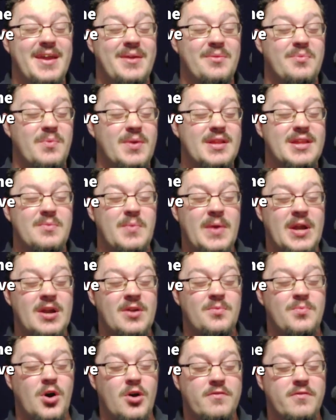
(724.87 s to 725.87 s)
a really
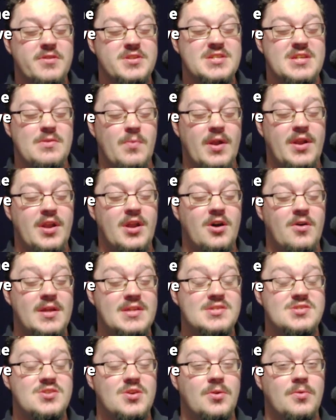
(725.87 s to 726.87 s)
weird Overton window,
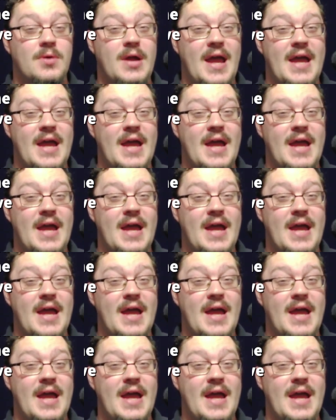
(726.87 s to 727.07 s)
and so